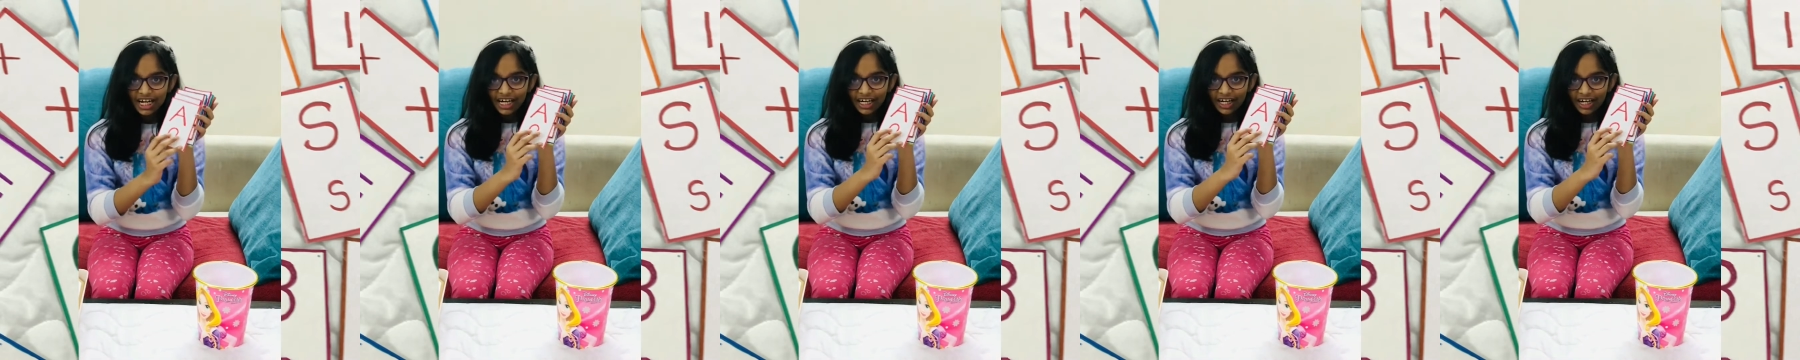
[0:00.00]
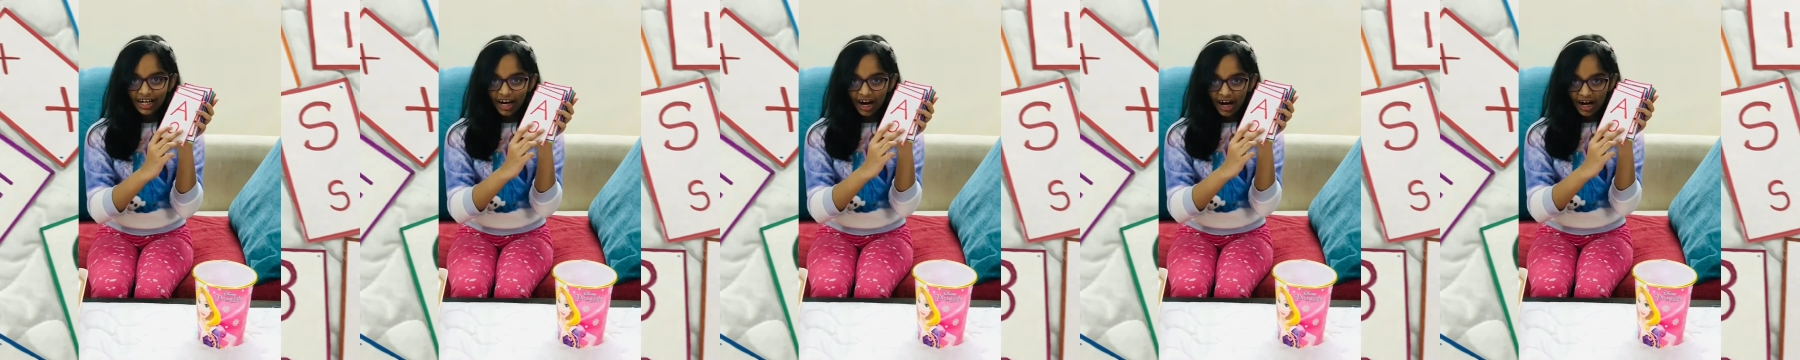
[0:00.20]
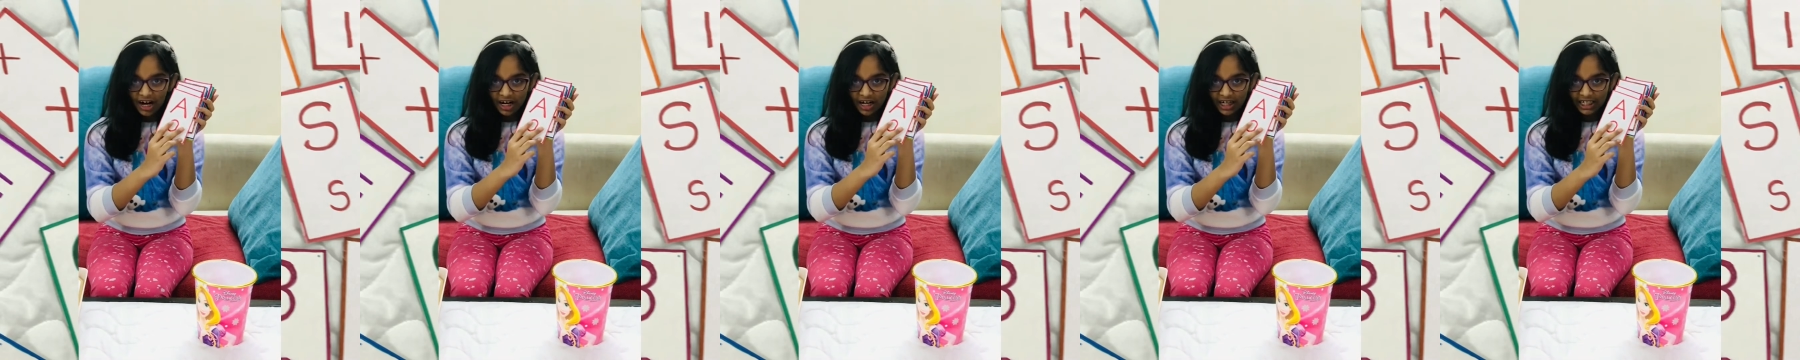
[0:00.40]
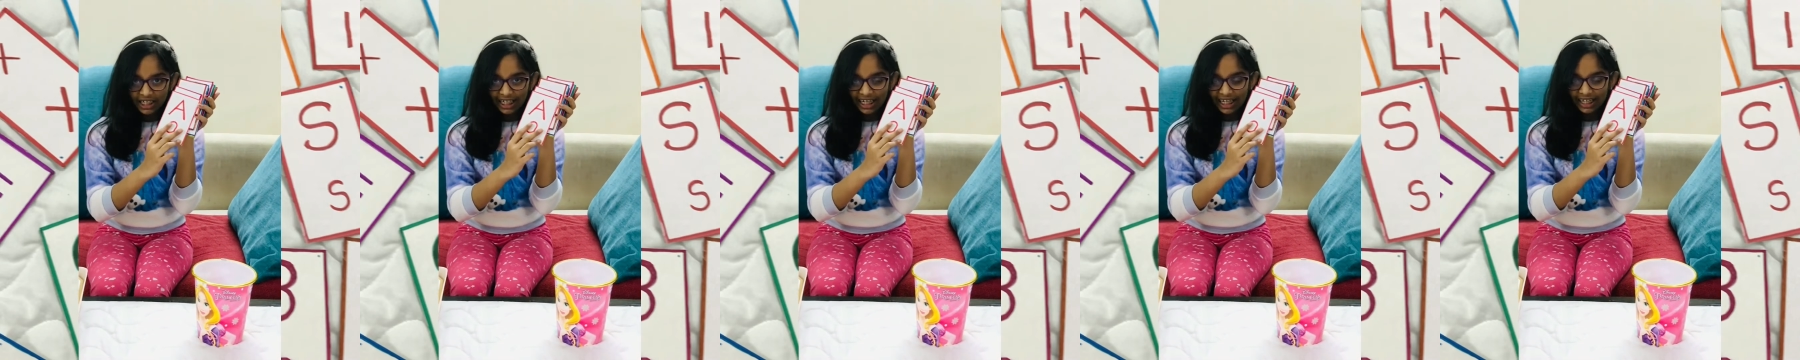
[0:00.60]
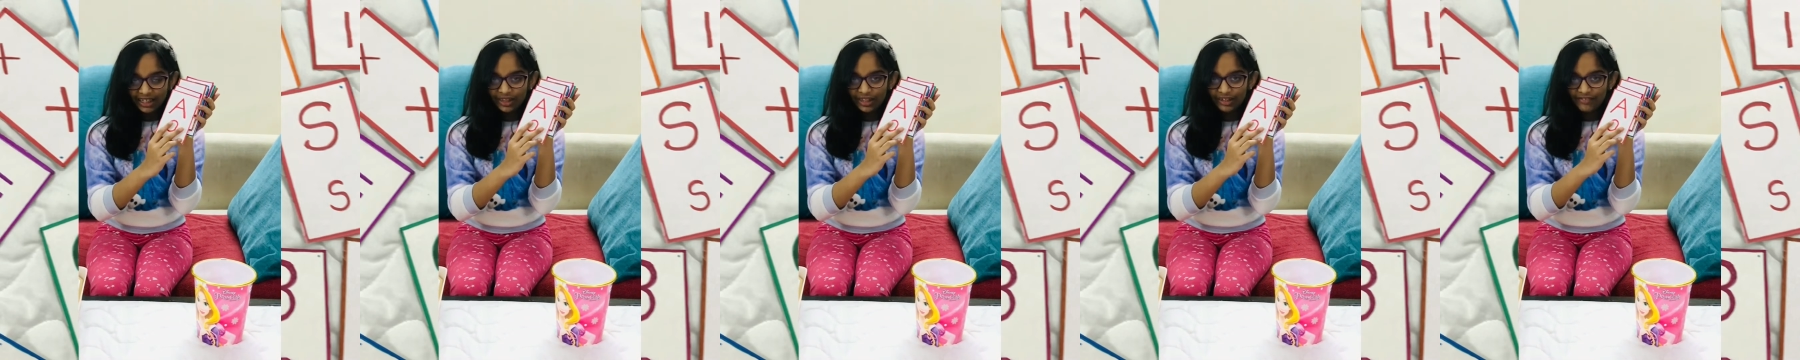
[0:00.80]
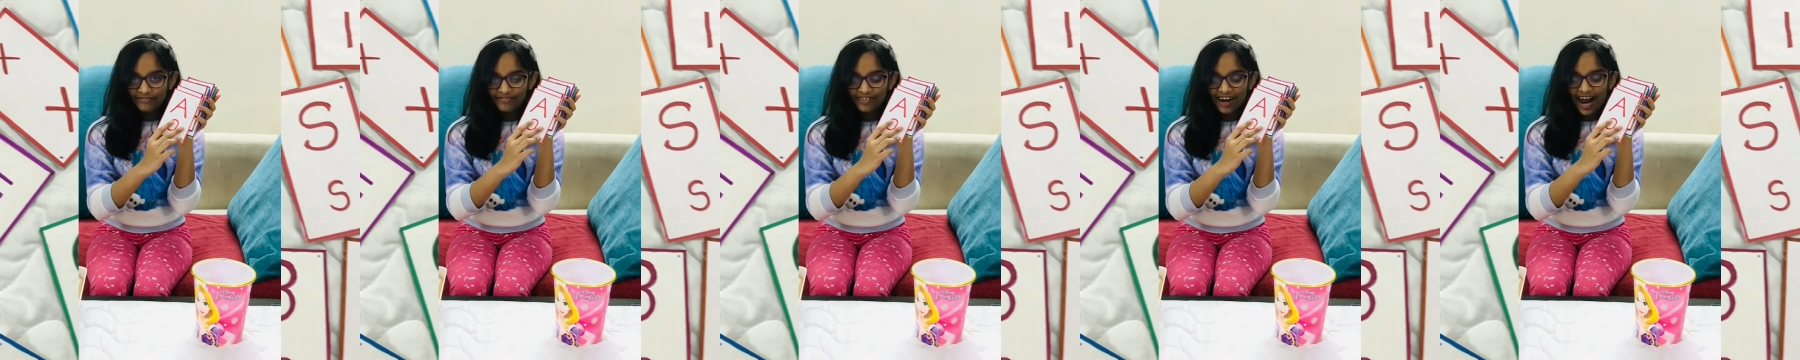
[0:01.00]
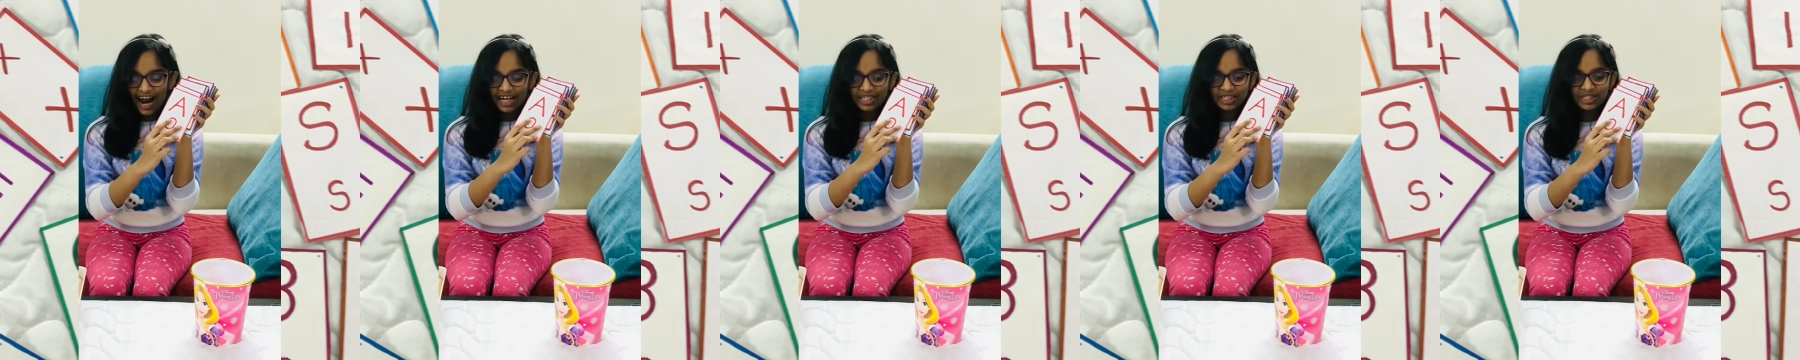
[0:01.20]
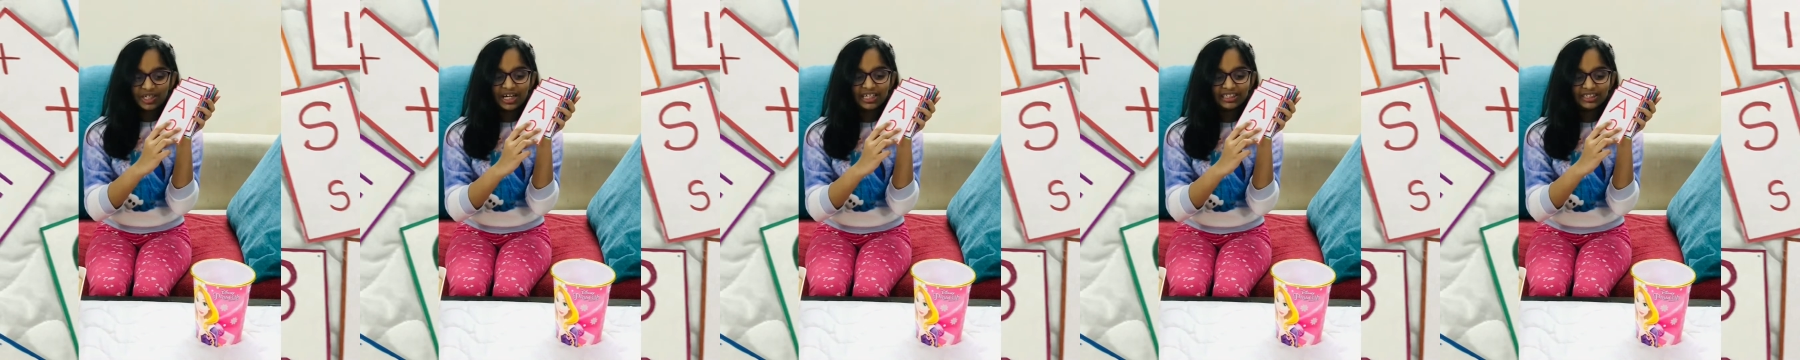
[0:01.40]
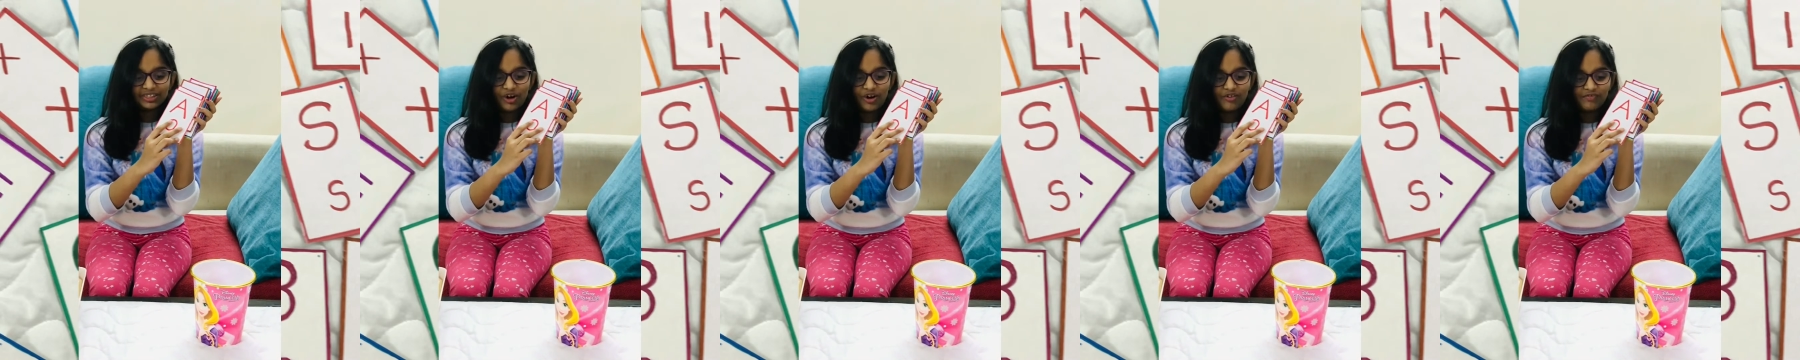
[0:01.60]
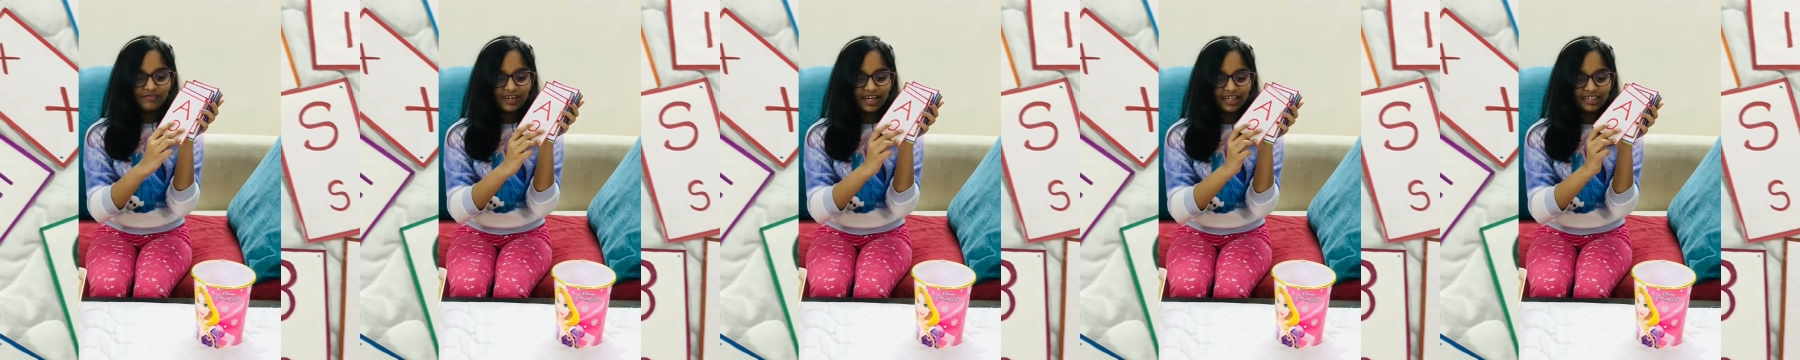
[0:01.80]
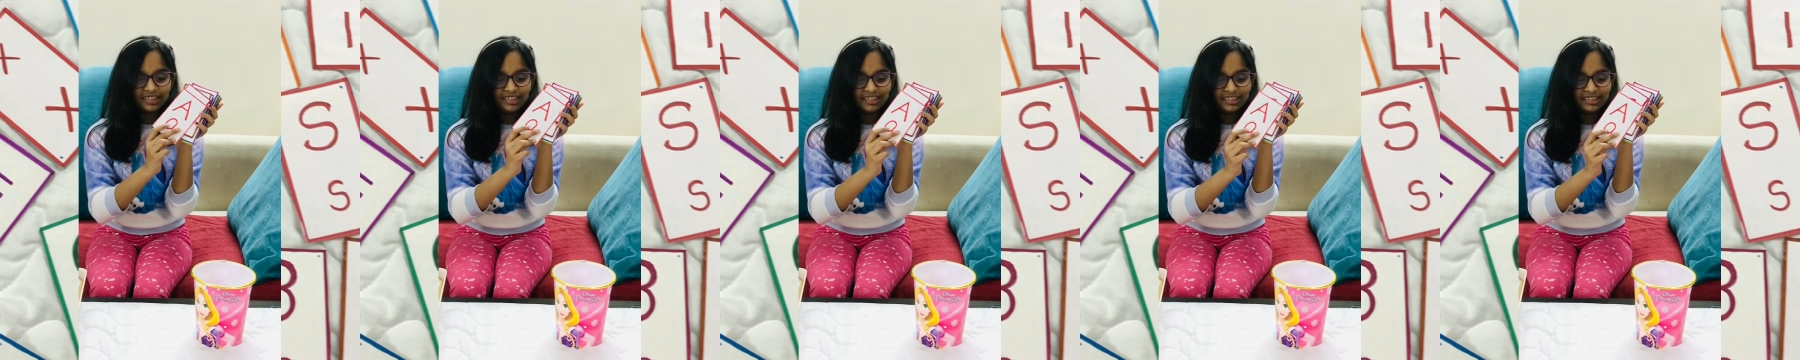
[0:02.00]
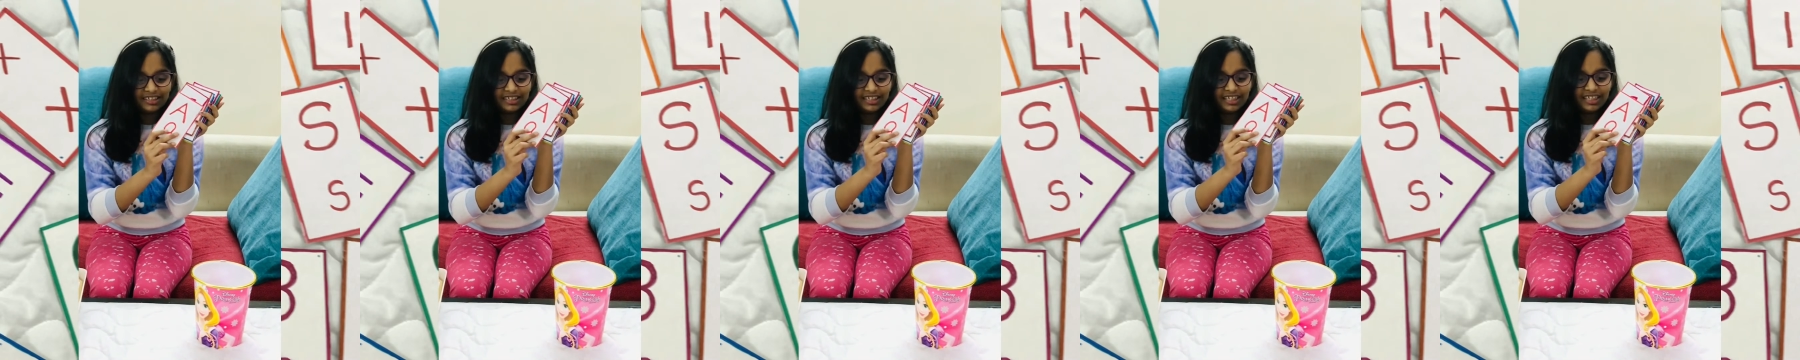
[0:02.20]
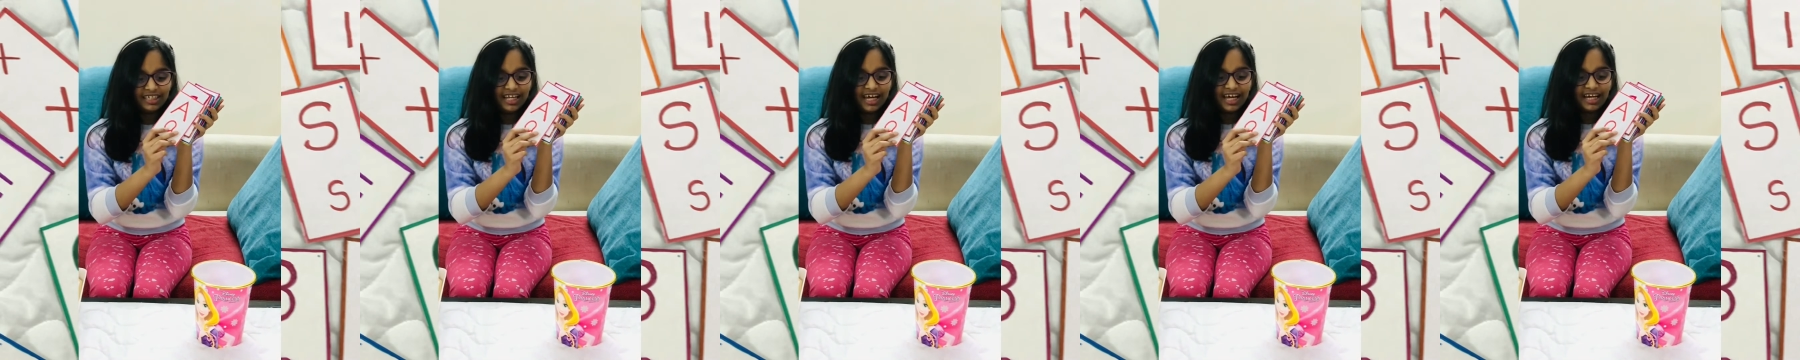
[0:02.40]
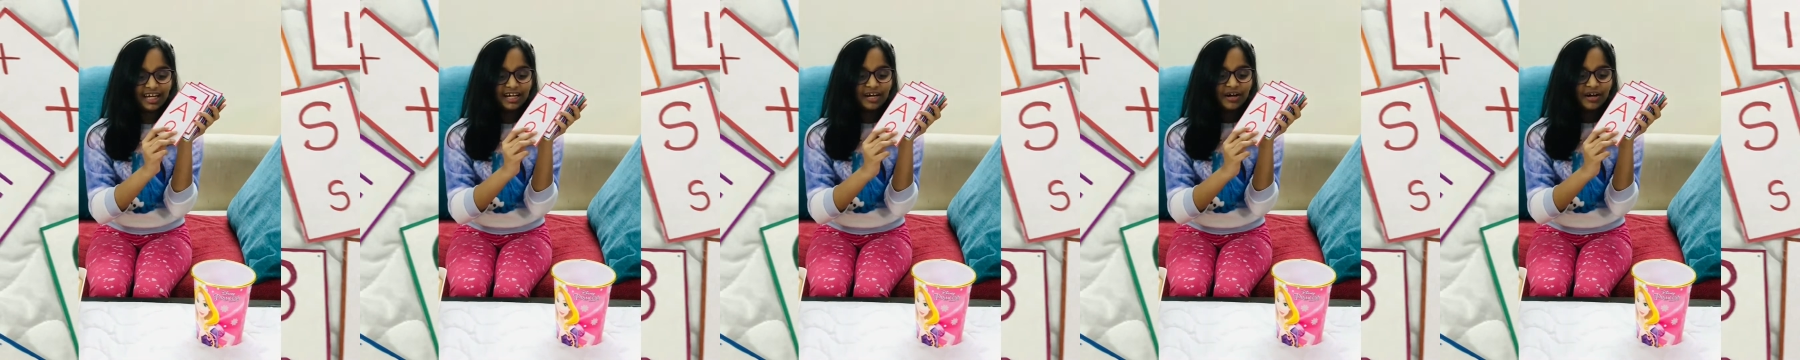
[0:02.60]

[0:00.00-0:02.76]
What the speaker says: take the flashcards off like this. See, like,